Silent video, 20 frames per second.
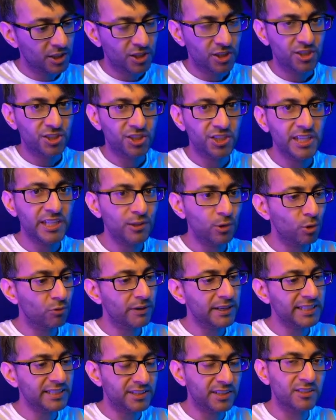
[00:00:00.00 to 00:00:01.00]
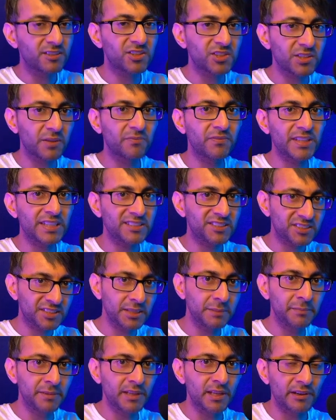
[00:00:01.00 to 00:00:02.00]
she'd already done something
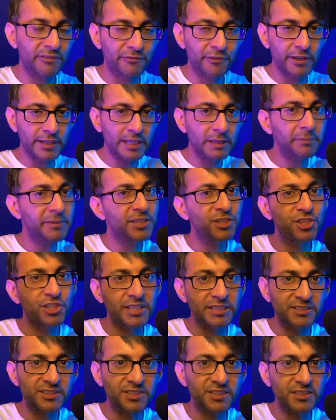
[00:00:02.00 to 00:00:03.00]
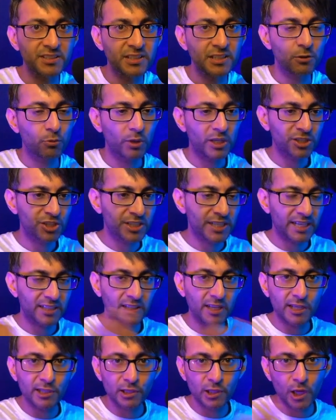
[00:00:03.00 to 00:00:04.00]
similar for images where she had
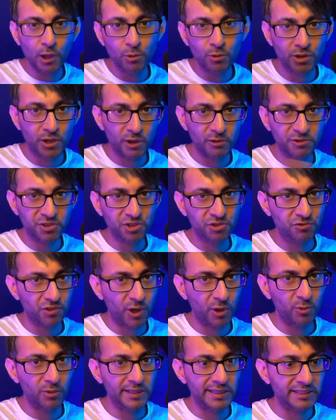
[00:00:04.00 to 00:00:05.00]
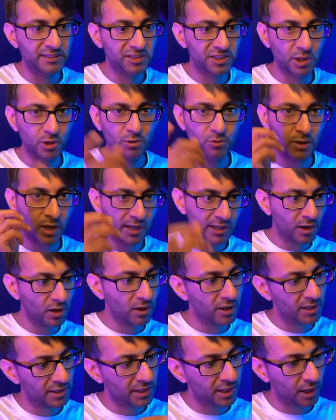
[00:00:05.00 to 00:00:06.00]
like logo scrolling. So I
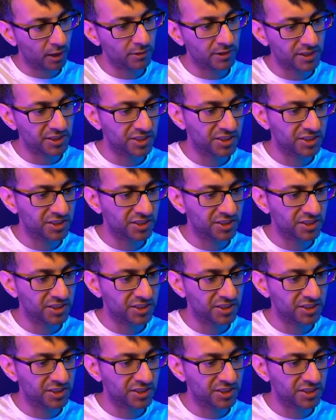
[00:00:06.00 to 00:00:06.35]
got her code and